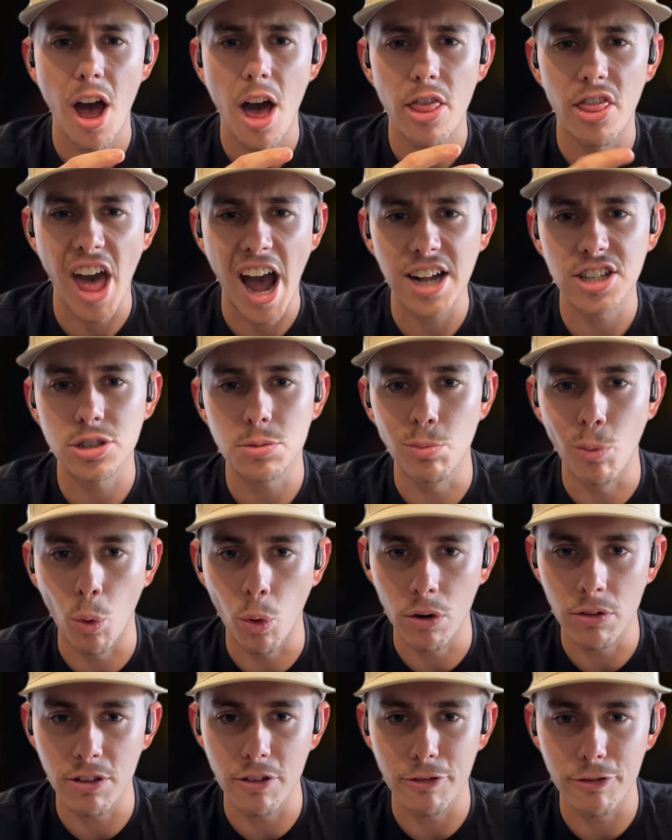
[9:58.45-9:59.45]
that's
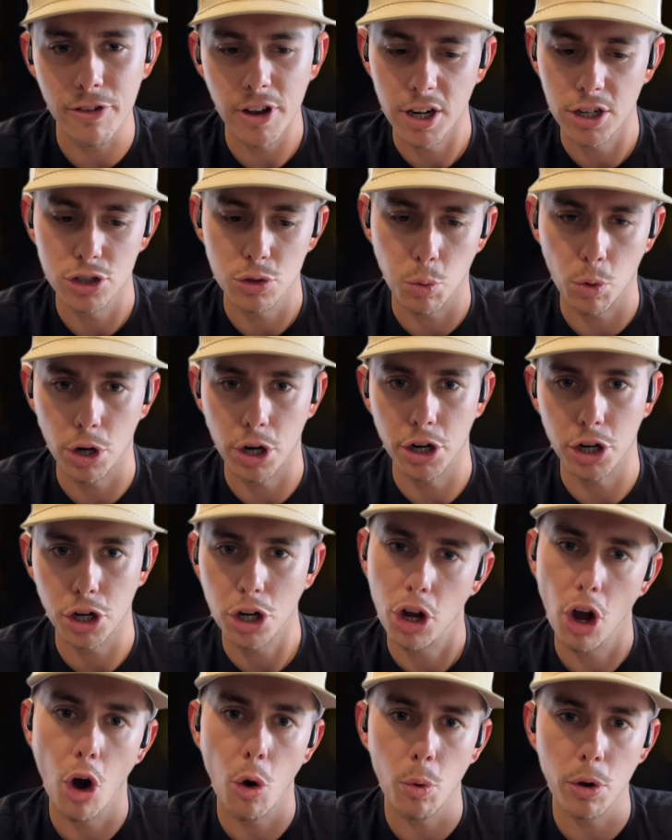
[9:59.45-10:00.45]
more the finish we're gonna
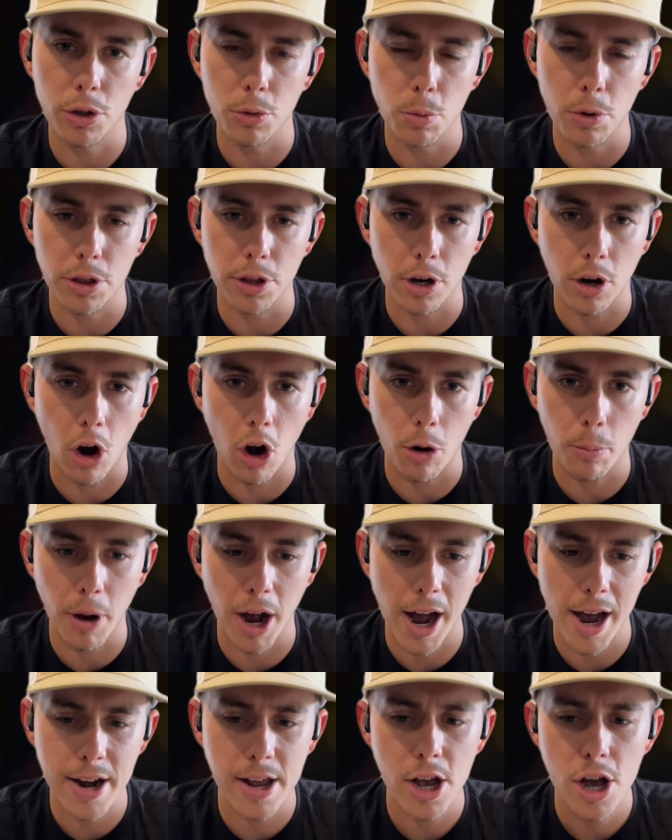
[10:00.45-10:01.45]
go with a
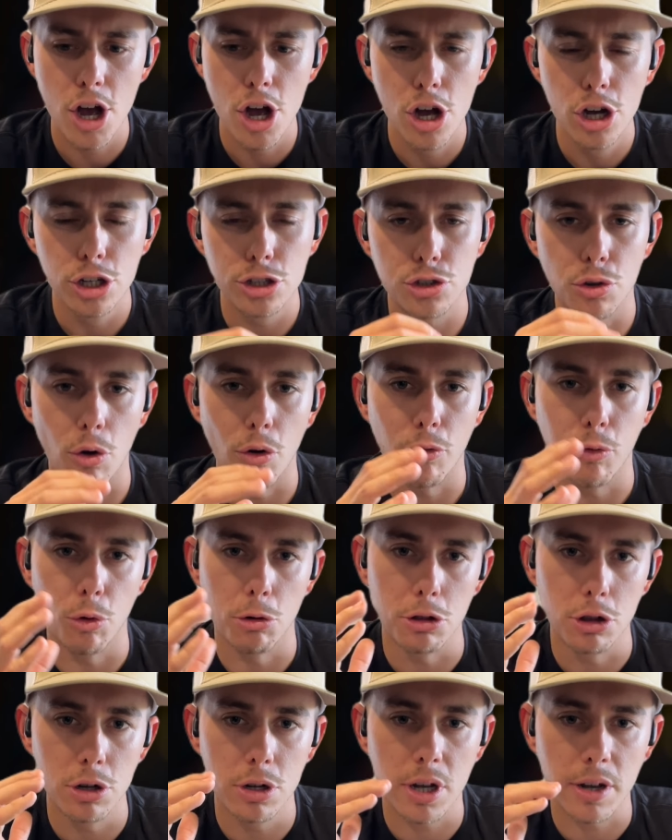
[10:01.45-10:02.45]
carbide. So if we're
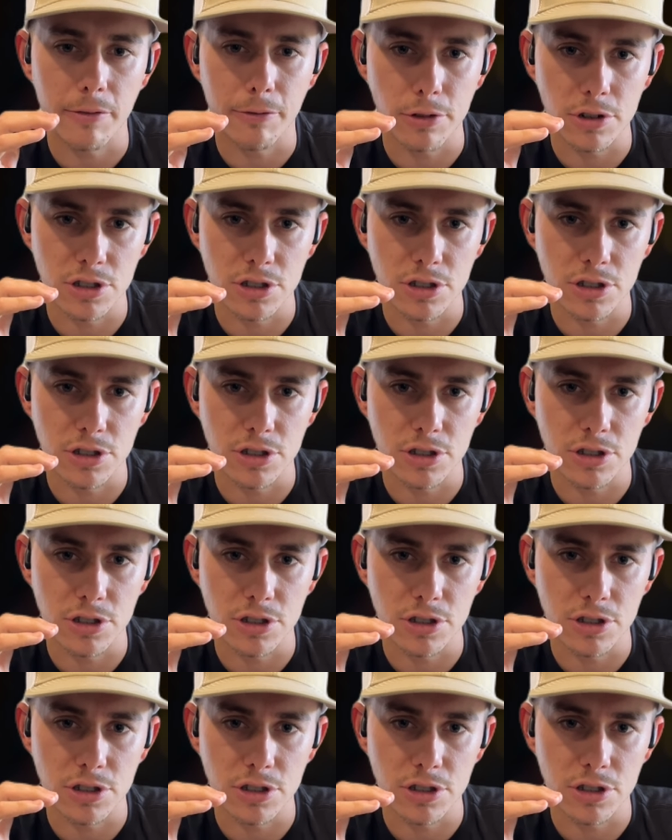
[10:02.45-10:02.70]
looking for